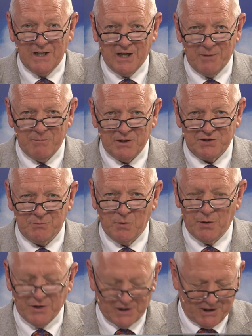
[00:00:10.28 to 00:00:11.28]
I'm Martin
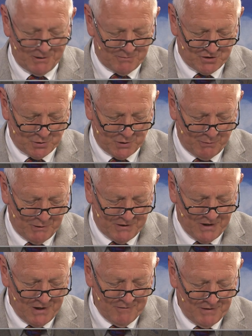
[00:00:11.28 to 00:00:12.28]
Warwick and I'm talking
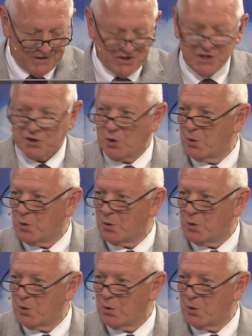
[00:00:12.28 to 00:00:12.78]
with Virtyt